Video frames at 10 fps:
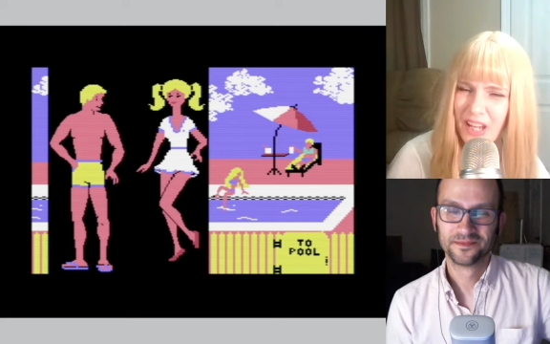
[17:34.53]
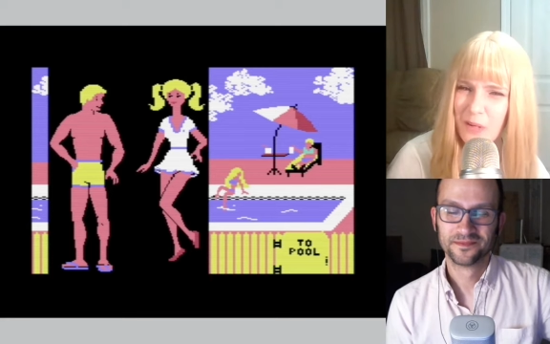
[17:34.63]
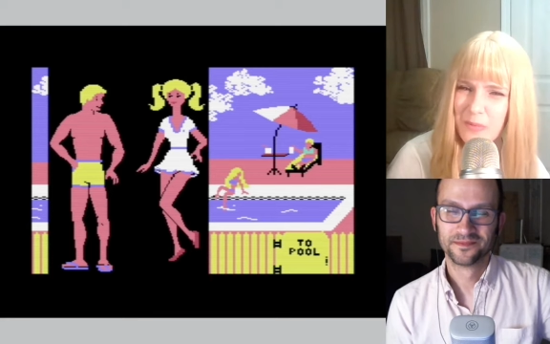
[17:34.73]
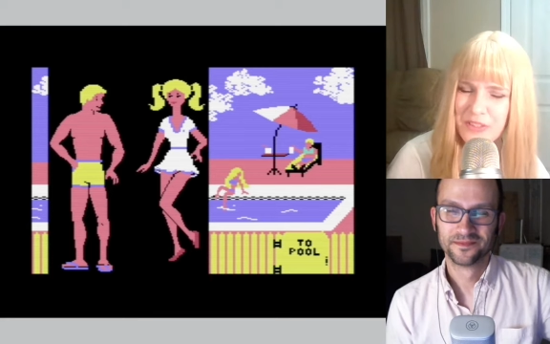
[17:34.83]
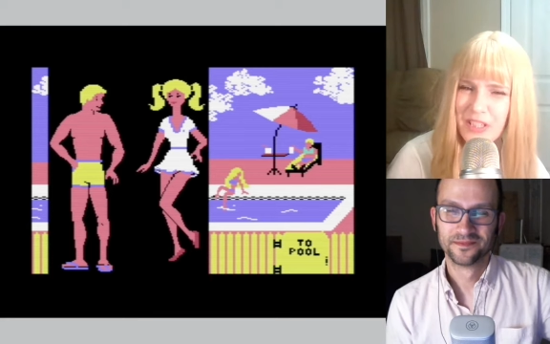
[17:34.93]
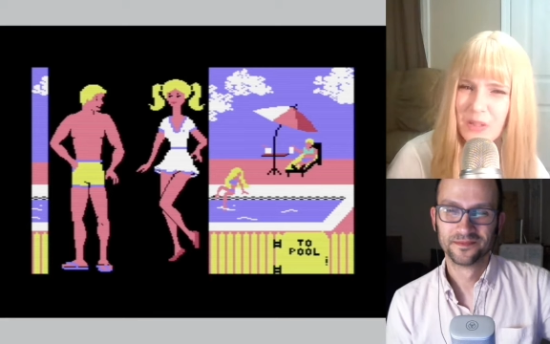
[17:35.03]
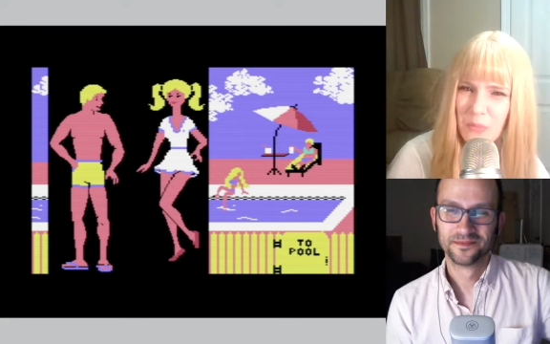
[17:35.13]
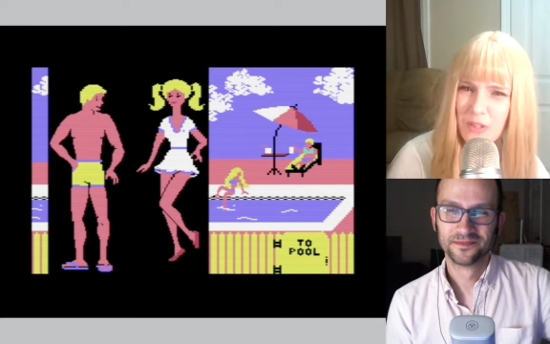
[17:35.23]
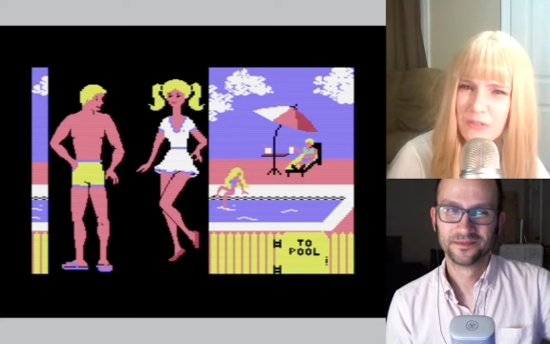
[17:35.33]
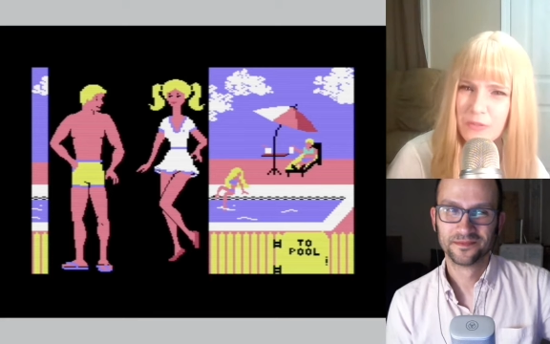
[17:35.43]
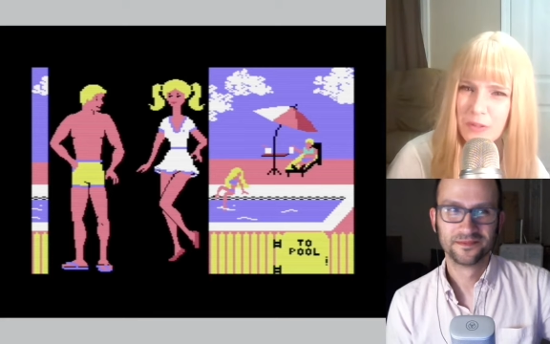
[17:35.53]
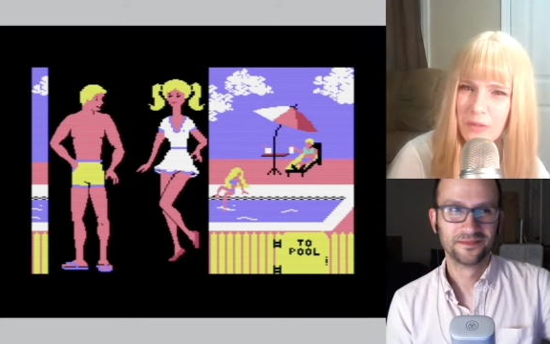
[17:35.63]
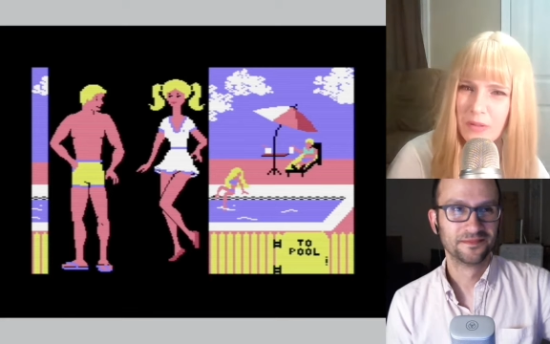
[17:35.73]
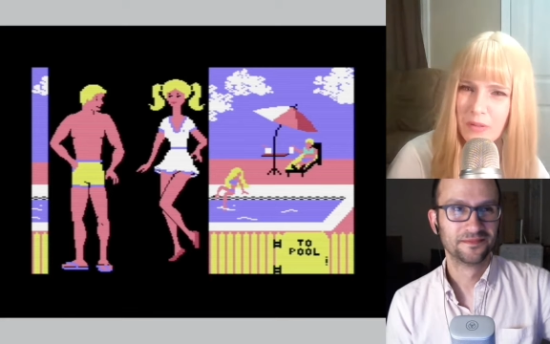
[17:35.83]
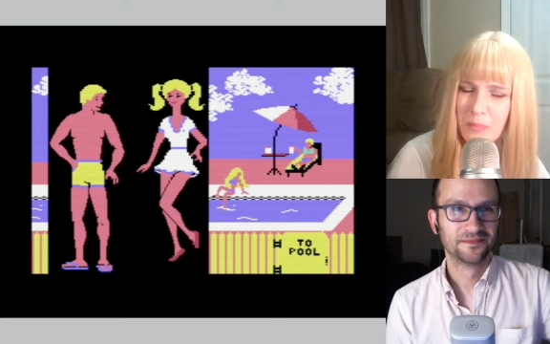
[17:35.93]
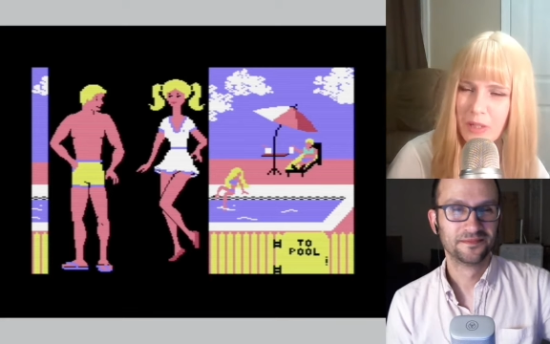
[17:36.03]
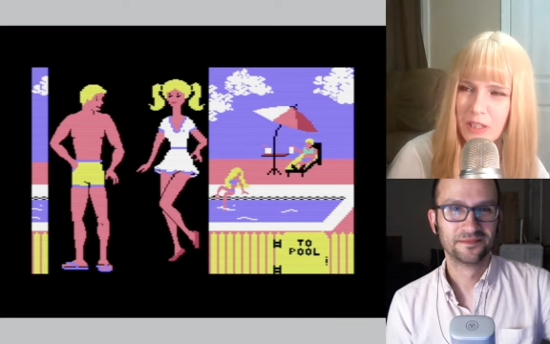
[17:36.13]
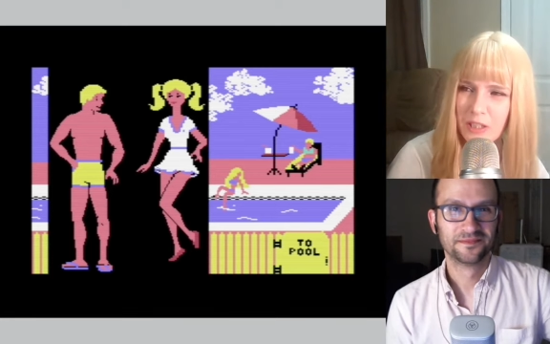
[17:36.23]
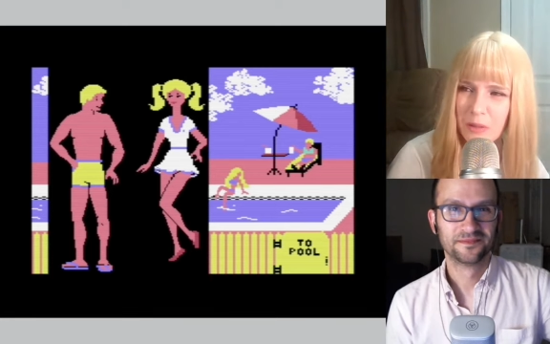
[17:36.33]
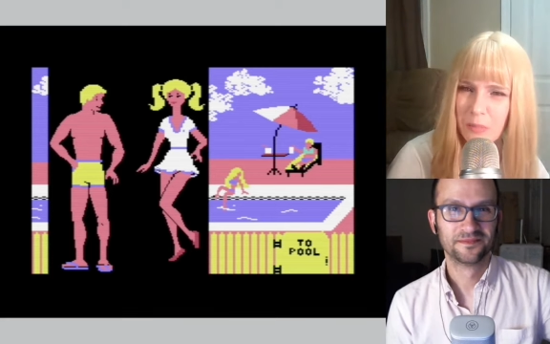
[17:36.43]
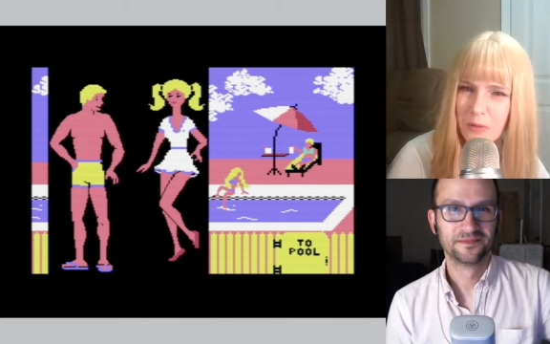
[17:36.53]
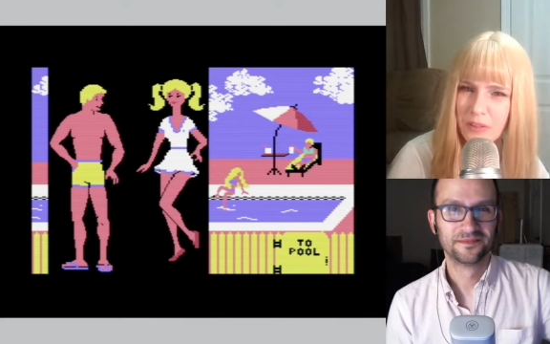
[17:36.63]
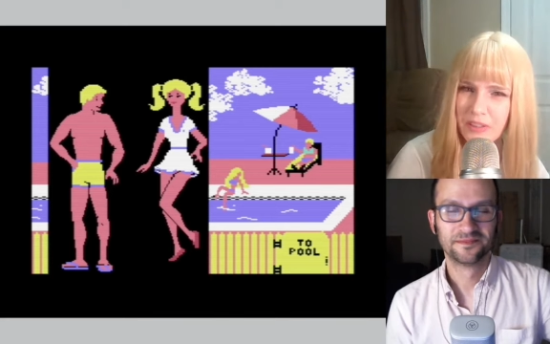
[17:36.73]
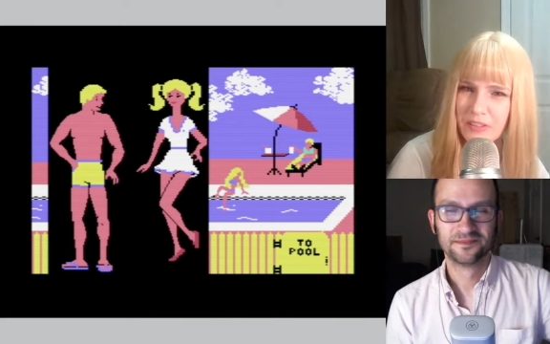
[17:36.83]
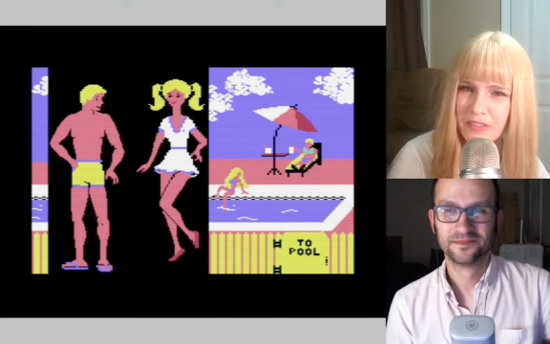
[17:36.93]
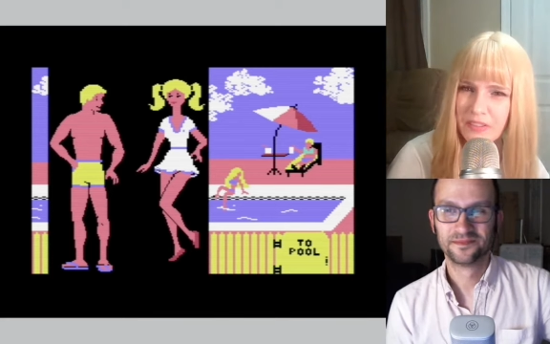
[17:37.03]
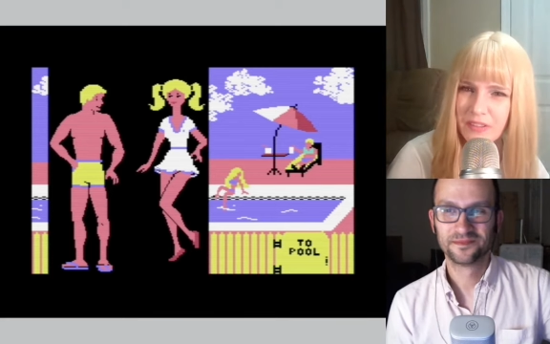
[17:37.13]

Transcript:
Speaker 1: I almost think it was for the My Little Ponies.